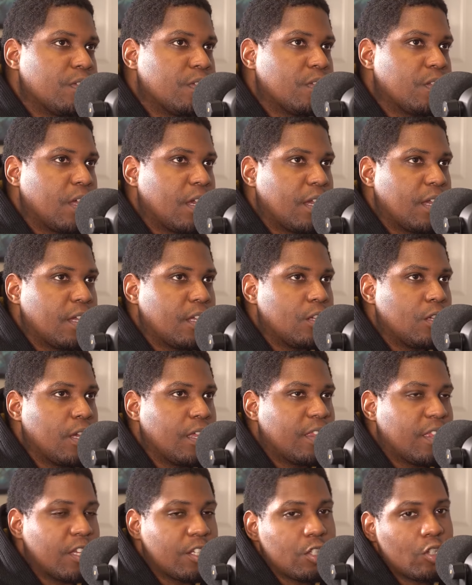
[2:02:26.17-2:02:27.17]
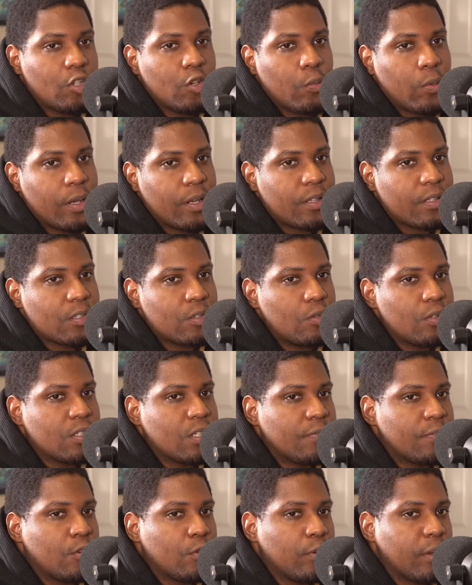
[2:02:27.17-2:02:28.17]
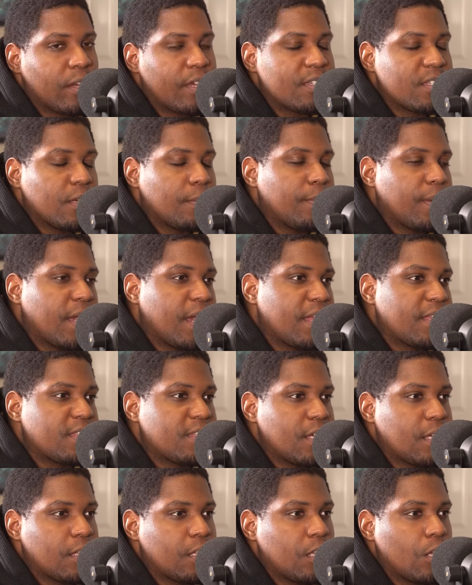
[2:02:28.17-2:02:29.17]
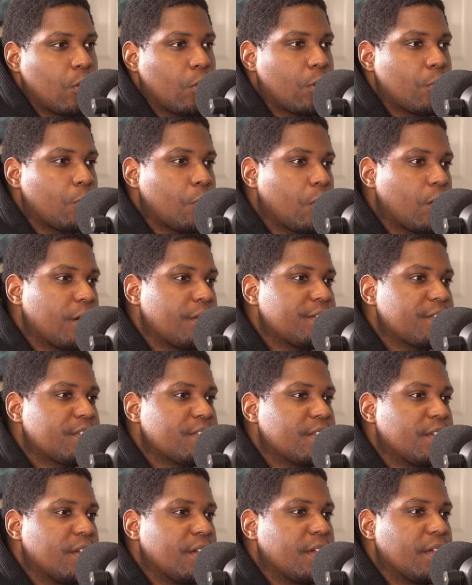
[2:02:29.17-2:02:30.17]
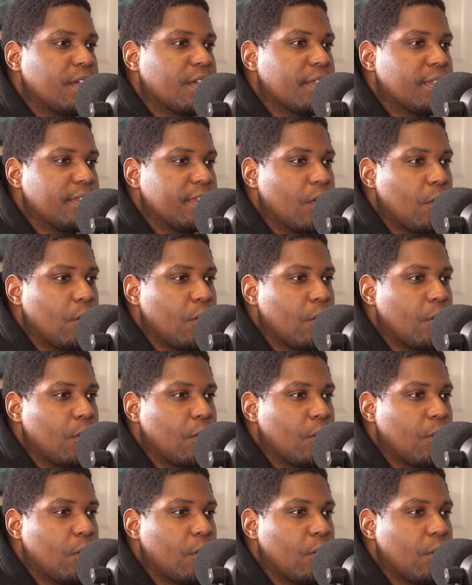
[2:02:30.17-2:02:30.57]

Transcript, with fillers: the the issue you run into is if you release a bad set that no one wants, mm-hmm.